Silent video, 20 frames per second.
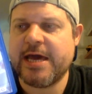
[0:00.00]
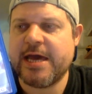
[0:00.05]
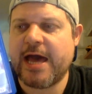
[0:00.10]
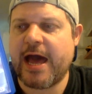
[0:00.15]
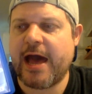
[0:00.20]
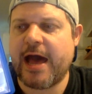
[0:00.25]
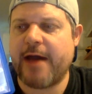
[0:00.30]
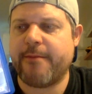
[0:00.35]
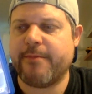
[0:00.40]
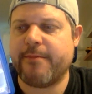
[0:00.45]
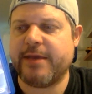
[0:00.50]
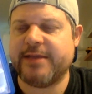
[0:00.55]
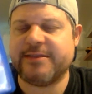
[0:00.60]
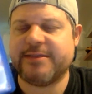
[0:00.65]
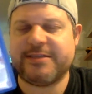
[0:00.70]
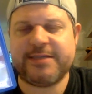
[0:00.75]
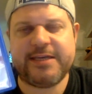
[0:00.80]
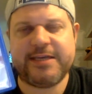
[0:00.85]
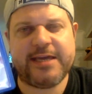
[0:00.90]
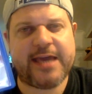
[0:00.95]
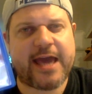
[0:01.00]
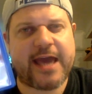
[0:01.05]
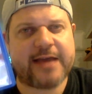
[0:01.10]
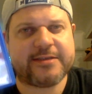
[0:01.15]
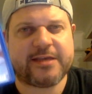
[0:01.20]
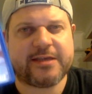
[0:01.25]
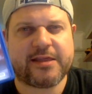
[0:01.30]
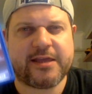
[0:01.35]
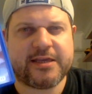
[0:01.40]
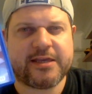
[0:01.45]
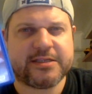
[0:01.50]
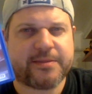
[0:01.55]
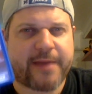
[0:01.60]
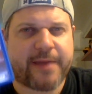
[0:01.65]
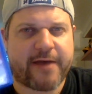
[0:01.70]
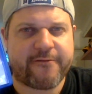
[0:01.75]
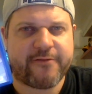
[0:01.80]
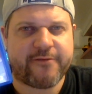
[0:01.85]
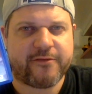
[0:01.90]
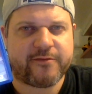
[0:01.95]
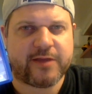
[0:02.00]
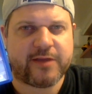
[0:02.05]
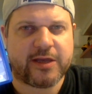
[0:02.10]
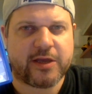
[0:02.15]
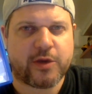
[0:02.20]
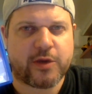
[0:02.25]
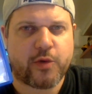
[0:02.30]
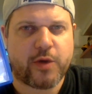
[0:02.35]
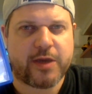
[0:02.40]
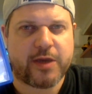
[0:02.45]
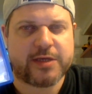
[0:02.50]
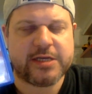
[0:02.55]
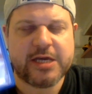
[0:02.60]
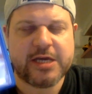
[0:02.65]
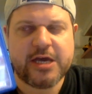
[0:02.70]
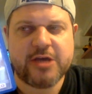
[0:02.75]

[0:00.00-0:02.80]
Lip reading: In CEX, I think it's about £15.